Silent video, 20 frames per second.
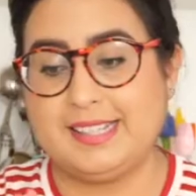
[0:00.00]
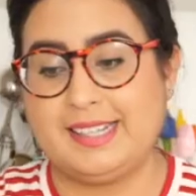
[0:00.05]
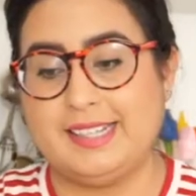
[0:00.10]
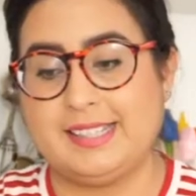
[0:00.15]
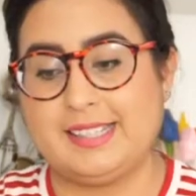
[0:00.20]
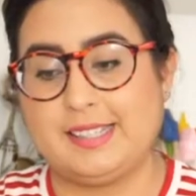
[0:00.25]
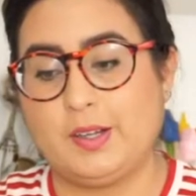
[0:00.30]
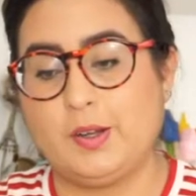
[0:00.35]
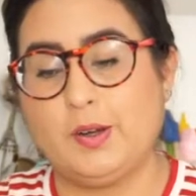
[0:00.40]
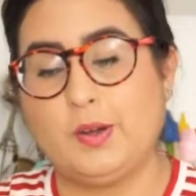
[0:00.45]

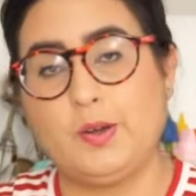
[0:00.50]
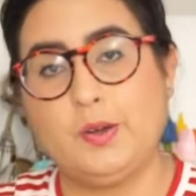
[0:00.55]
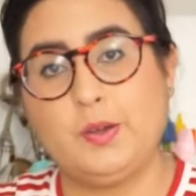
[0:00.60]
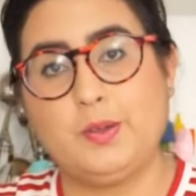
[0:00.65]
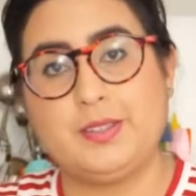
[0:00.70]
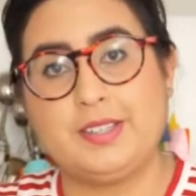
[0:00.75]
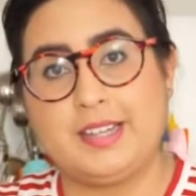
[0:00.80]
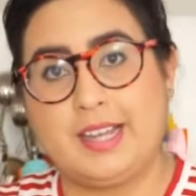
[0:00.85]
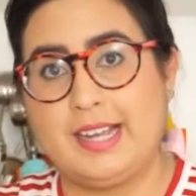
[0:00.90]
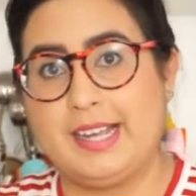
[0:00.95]
it's
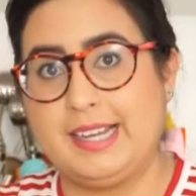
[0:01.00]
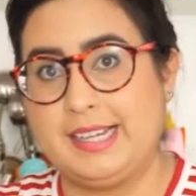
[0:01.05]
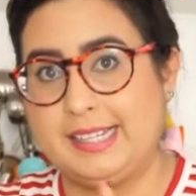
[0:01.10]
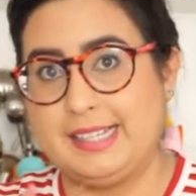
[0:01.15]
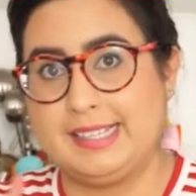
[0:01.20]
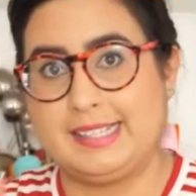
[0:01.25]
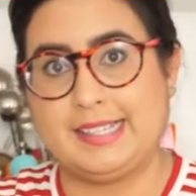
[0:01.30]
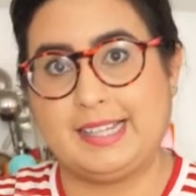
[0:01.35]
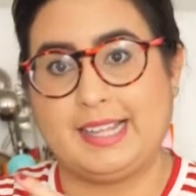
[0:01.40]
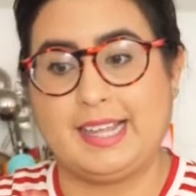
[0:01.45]
all
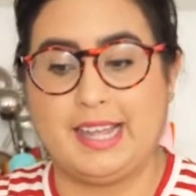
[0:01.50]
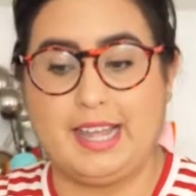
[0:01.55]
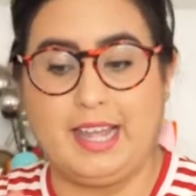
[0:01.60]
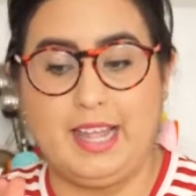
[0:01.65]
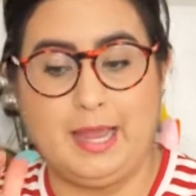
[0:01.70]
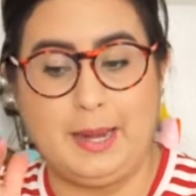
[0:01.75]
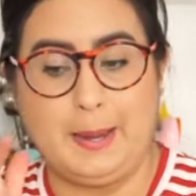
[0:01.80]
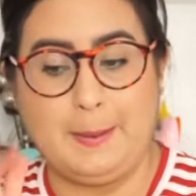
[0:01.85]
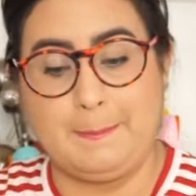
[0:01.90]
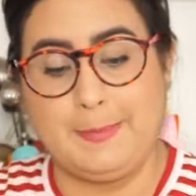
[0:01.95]
nice
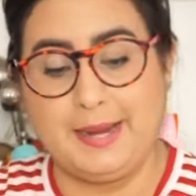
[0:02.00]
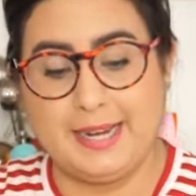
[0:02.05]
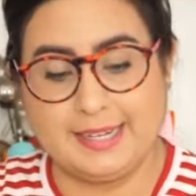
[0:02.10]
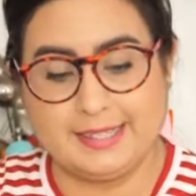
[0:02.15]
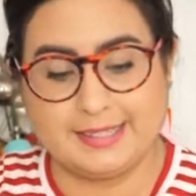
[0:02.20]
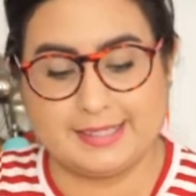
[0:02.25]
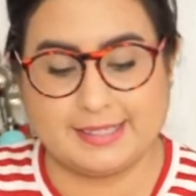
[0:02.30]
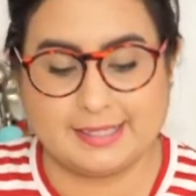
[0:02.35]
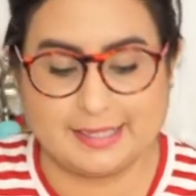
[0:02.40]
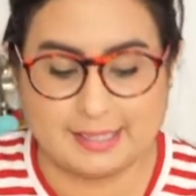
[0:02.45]
and
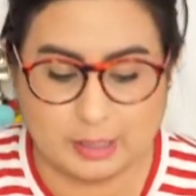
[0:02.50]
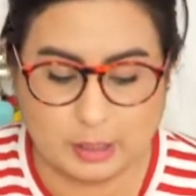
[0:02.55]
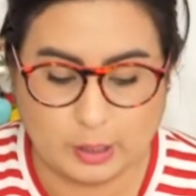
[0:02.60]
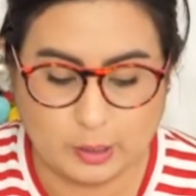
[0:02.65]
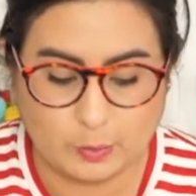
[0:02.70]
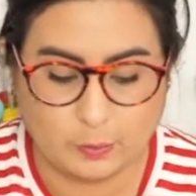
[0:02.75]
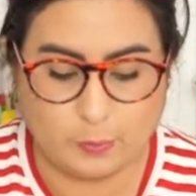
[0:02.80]
mixed,